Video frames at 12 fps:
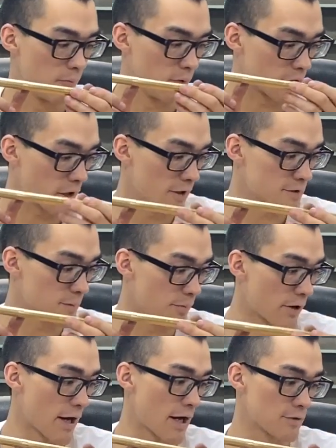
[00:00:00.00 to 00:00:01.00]
because
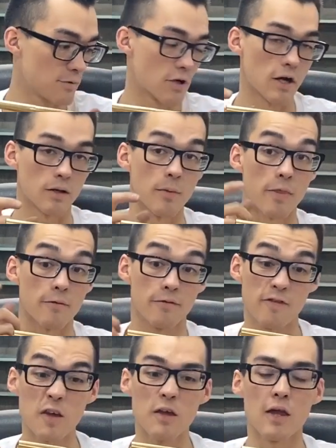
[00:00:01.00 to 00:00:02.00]
brass, we talked about the
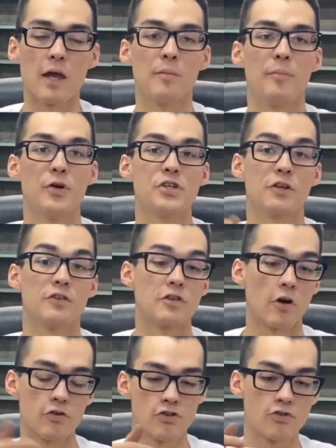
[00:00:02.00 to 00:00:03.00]
fit and pushing a
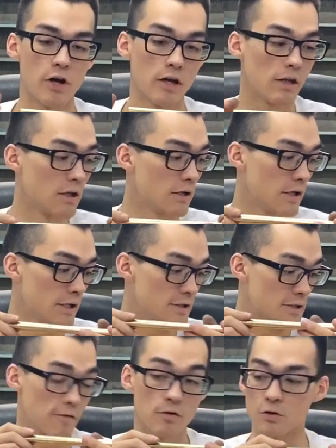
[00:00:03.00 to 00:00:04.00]
dart straight in
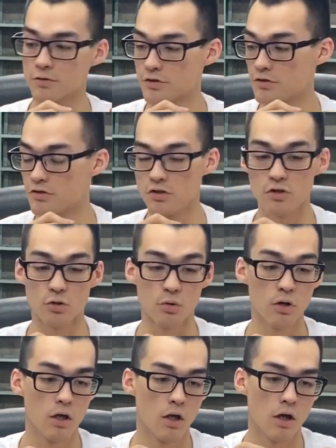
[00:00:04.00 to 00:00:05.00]
is difficult to
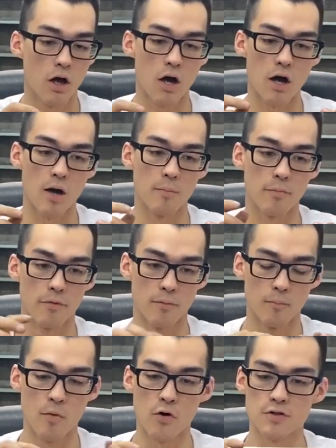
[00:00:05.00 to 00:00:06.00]
do.
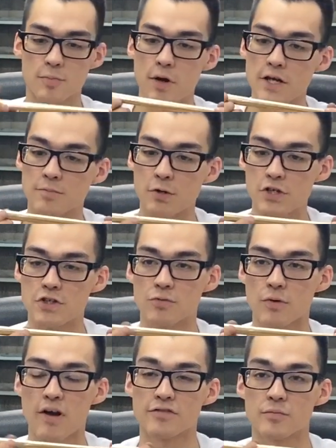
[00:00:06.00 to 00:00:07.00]
Most brass breeches
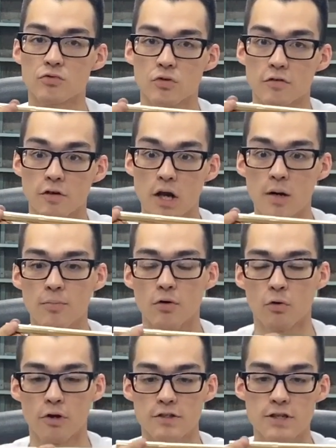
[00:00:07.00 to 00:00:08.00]
will have some sort of coupler
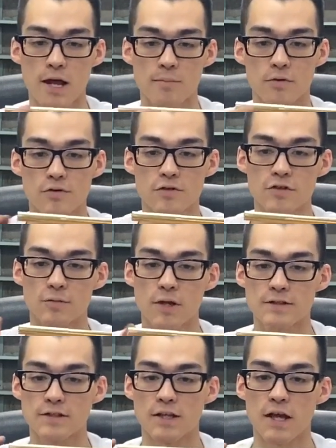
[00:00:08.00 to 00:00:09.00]
or adapter. So this one
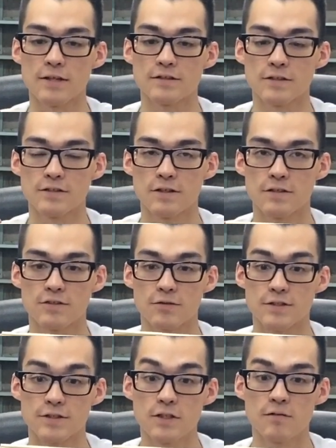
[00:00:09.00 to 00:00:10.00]
has a 9/16
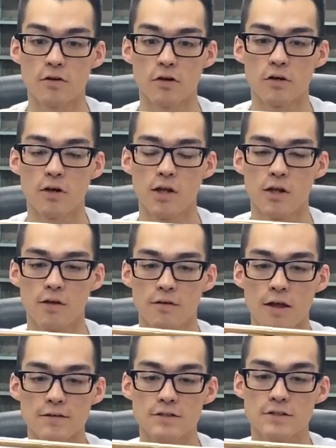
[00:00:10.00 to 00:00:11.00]
receiver,
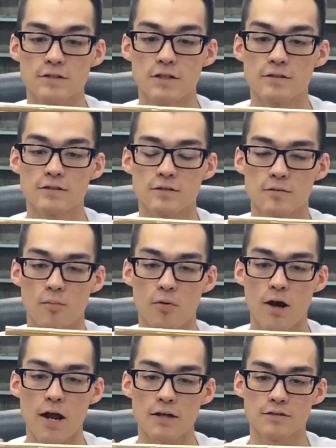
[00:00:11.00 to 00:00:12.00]
9/16
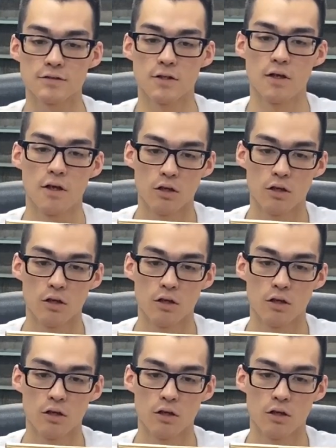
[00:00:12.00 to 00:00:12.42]
brass